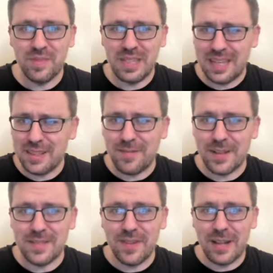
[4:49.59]
and
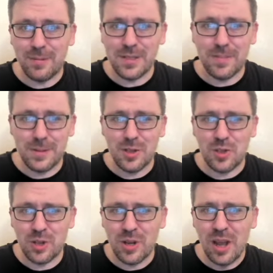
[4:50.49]
defensive end was a
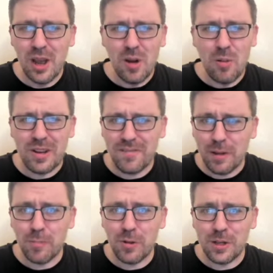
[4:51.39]
position where you
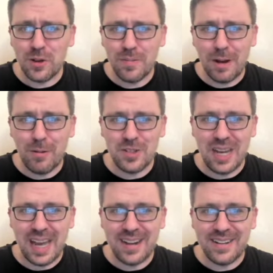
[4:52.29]
felt pretty good about what you
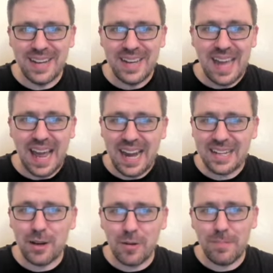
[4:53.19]
had,
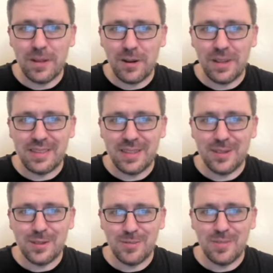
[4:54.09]
adding a great player like
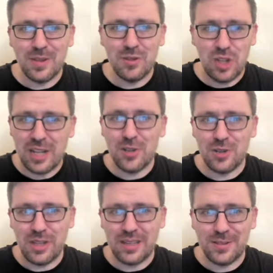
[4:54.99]
this changes
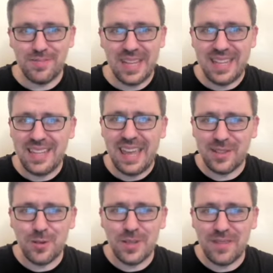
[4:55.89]
things. It
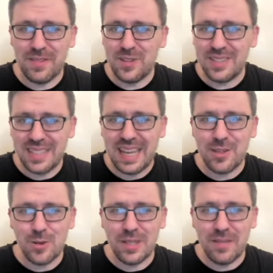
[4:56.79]
just
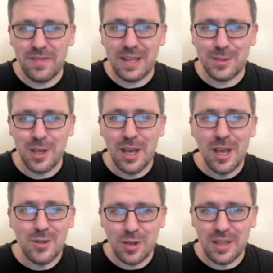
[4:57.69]
takes your defense
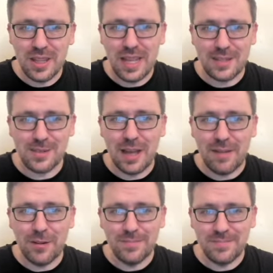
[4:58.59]
to the next
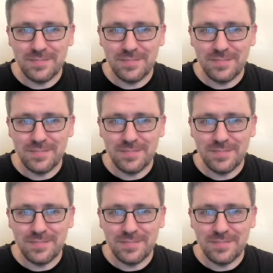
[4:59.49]
level.